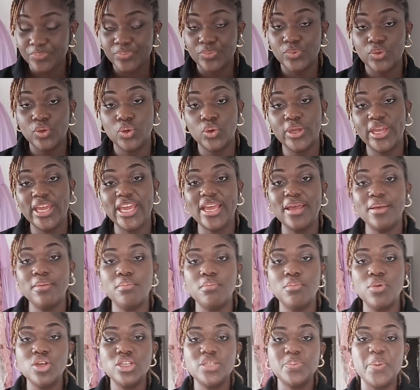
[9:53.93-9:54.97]
Okay,
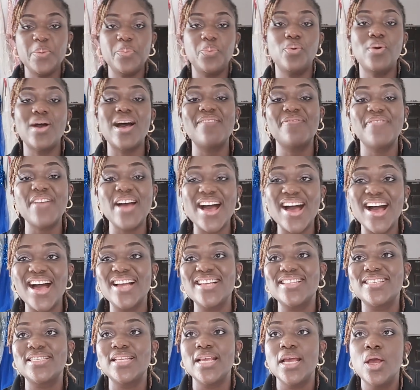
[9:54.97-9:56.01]
most people have
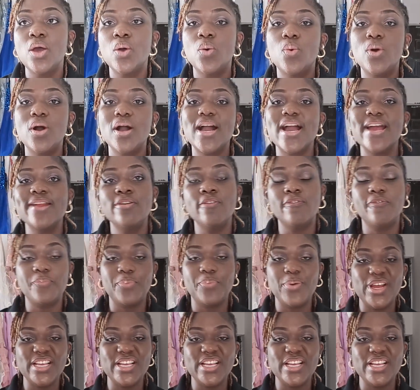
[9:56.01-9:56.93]
asked what kind of press